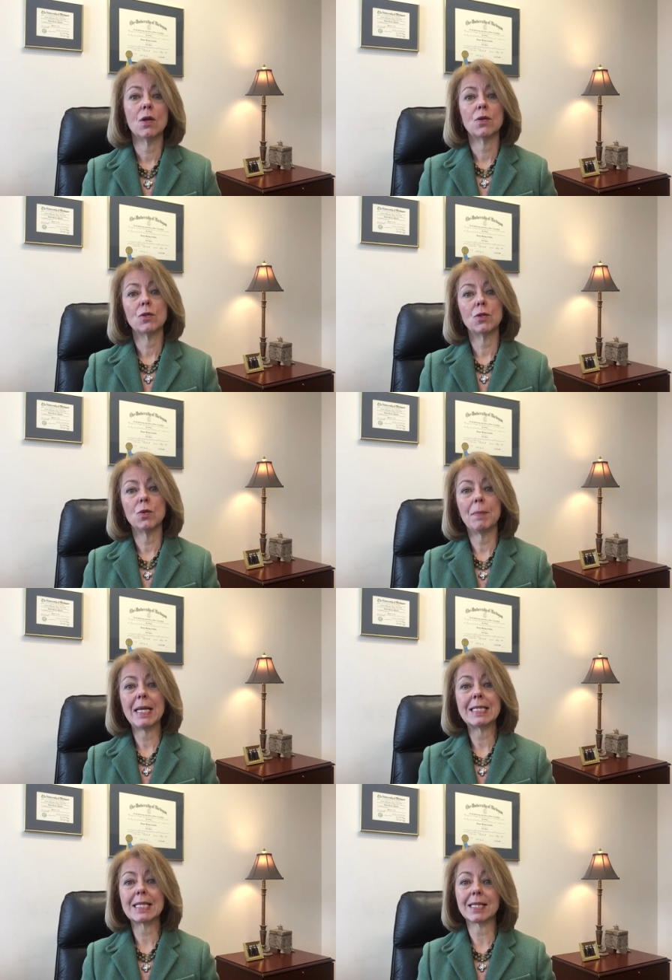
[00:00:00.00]
to
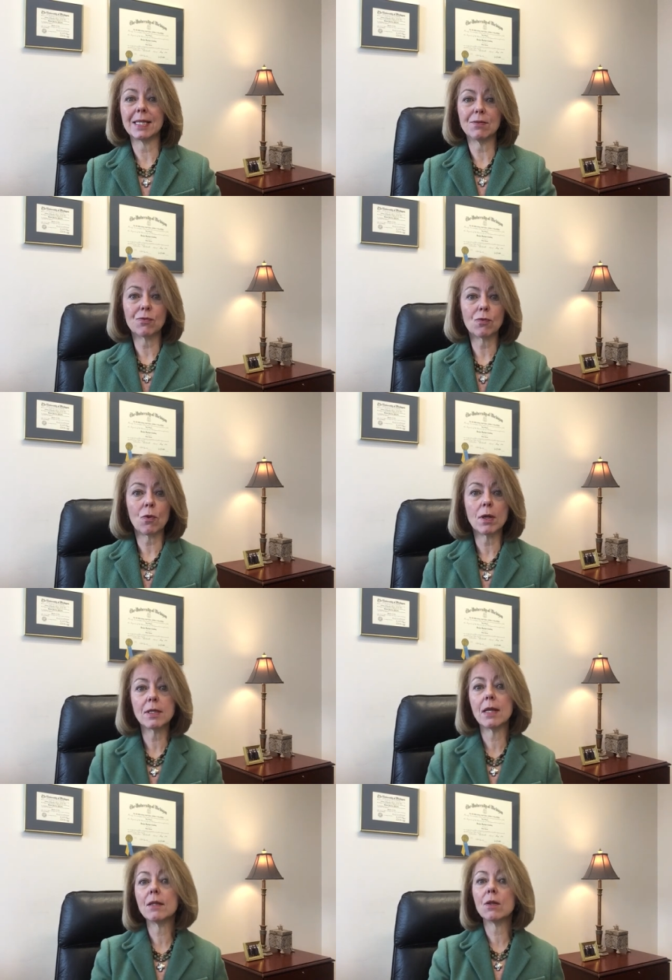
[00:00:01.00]
basically
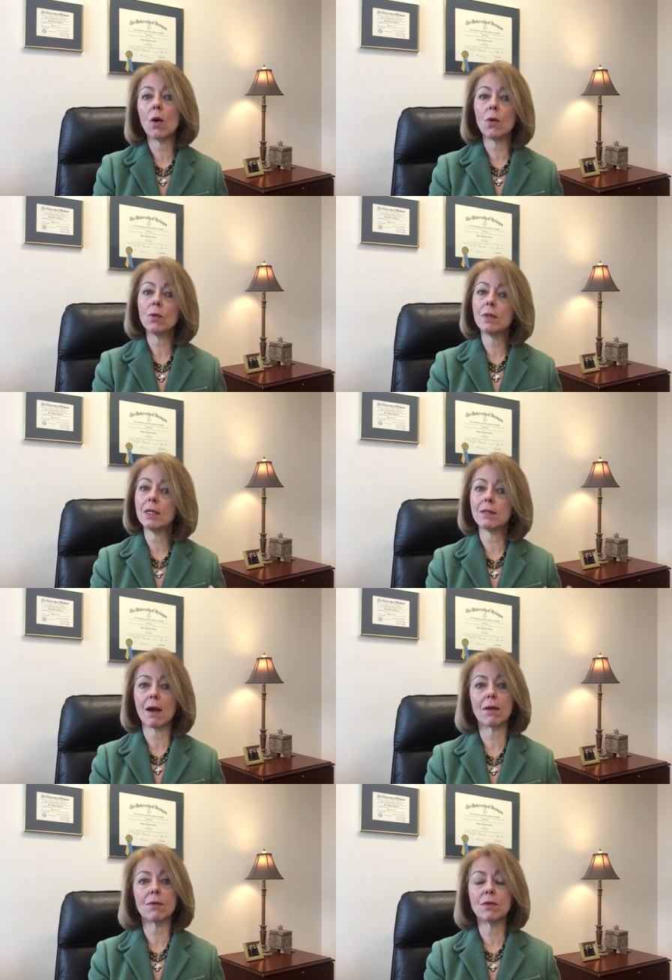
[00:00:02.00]
front-end load the
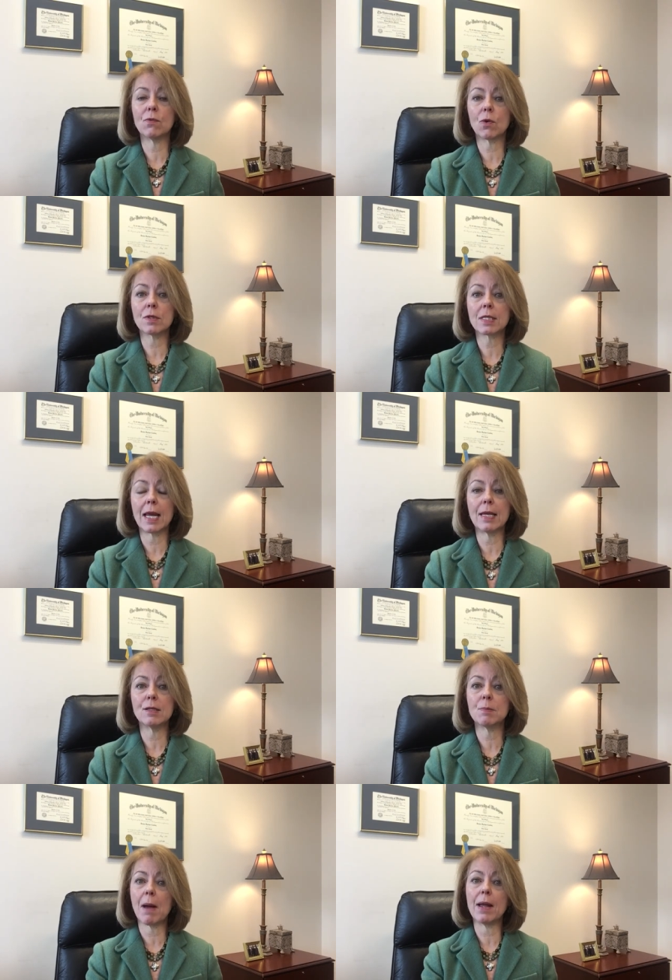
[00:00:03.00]
entire divorce
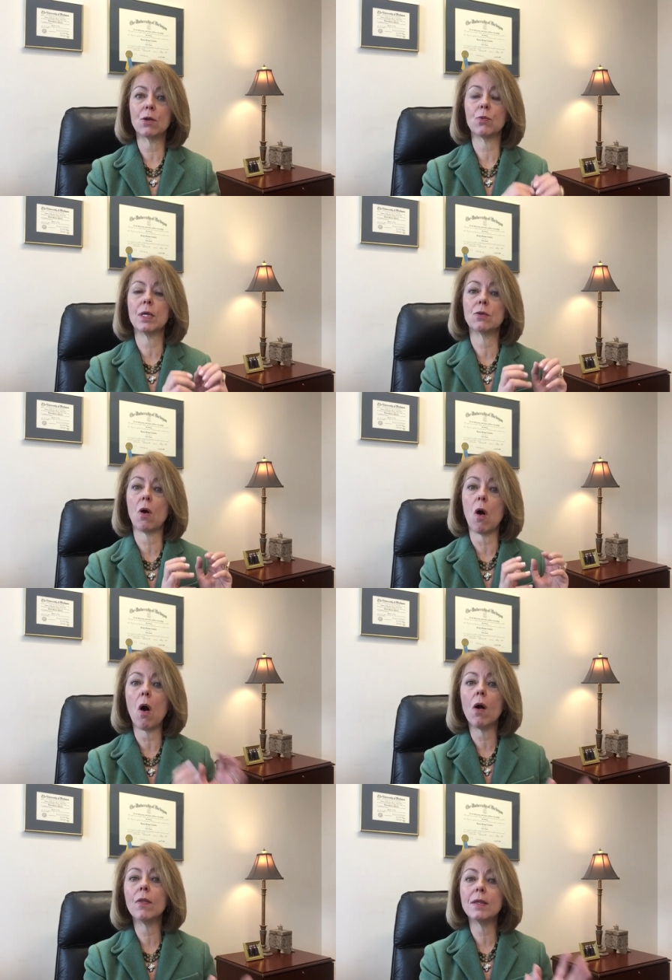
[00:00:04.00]
case by agreeing to
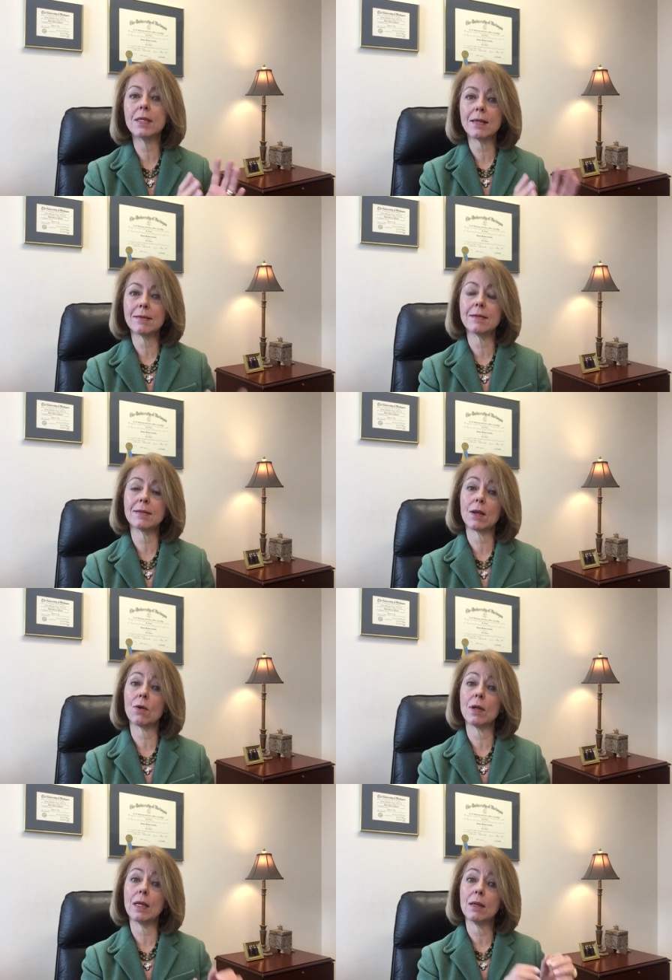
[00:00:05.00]
all the
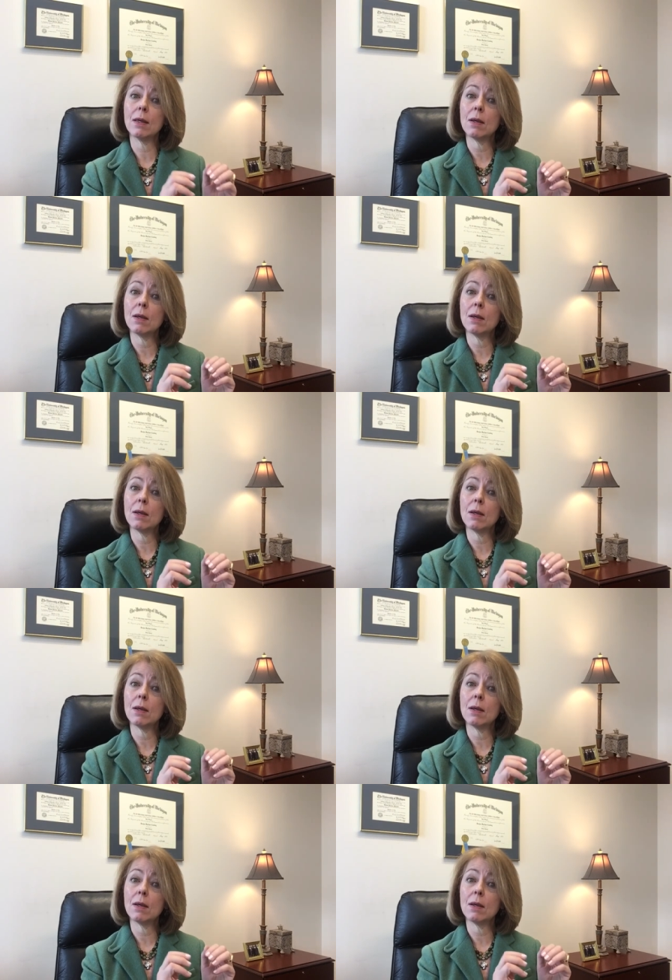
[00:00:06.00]
necessary